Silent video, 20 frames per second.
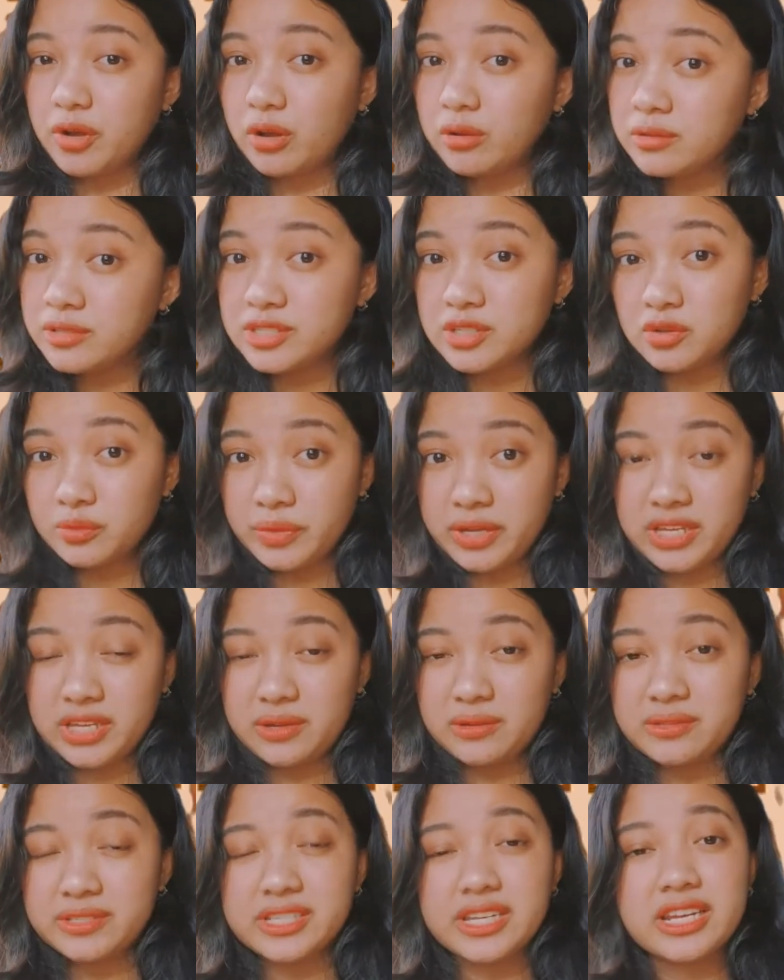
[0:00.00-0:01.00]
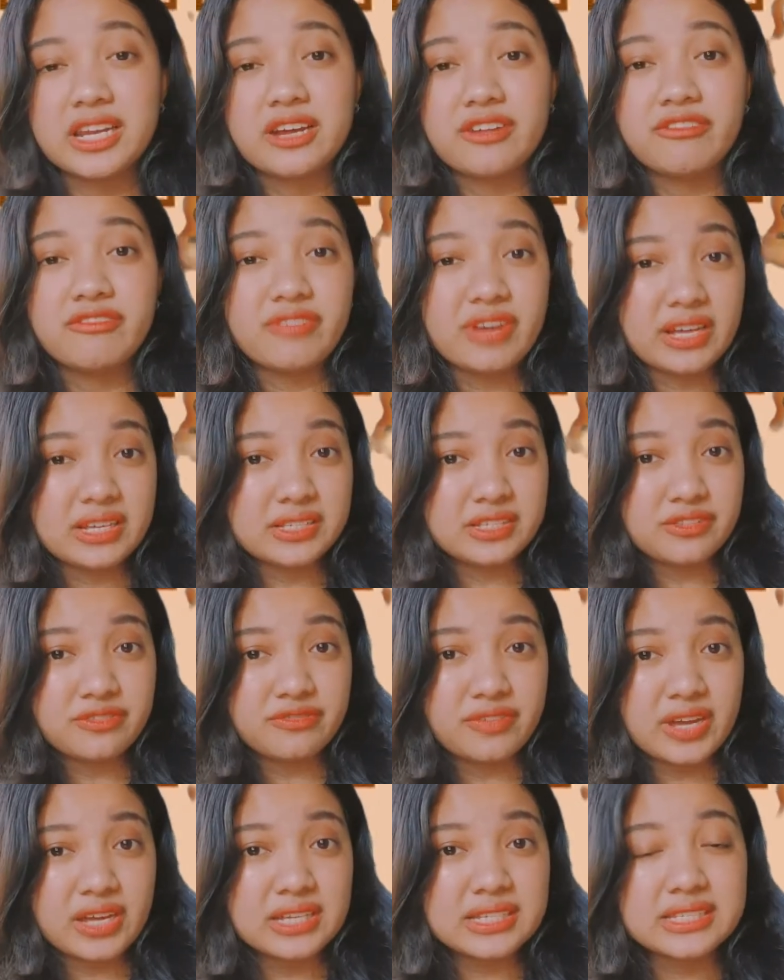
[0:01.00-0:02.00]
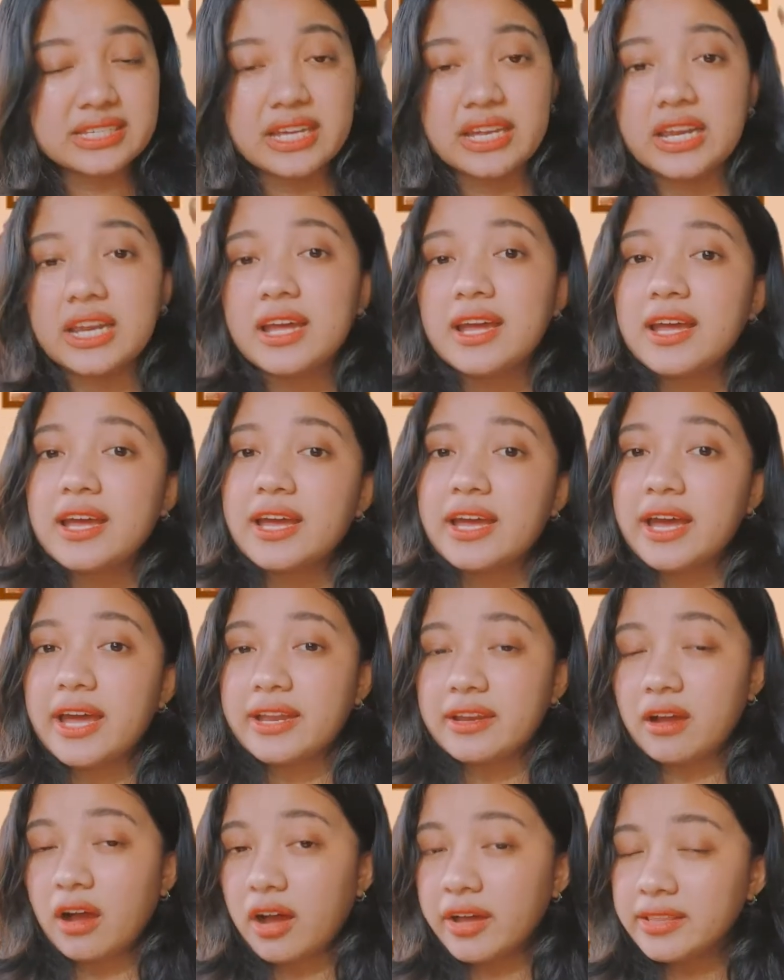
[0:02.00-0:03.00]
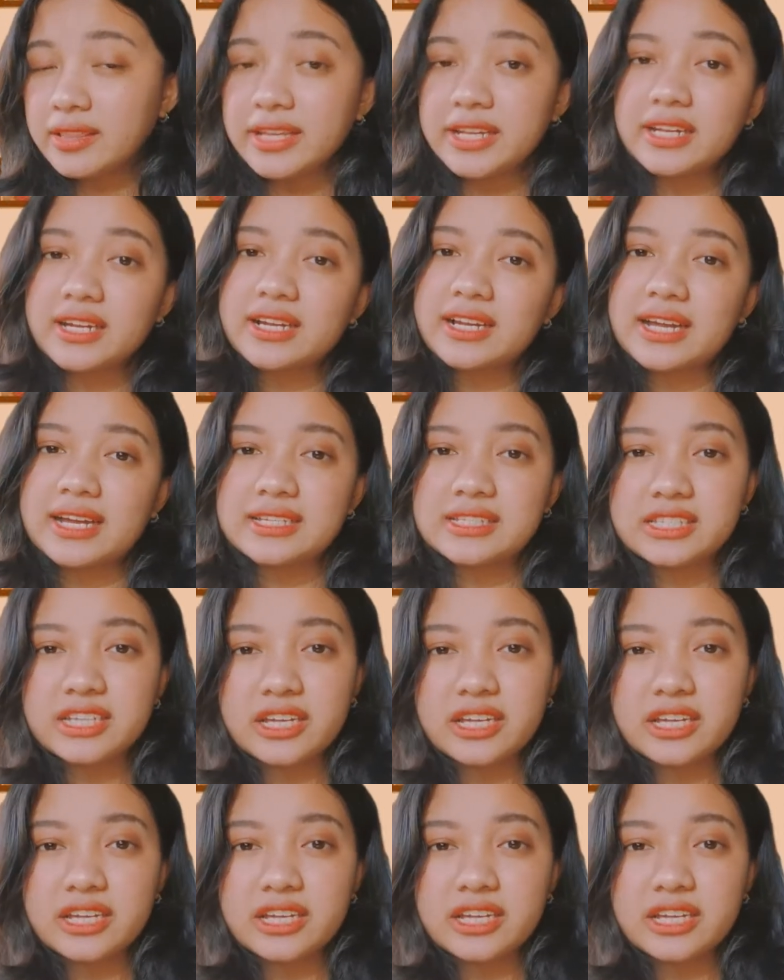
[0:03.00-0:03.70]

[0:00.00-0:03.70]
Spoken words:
also be used in a face-to-face and an online class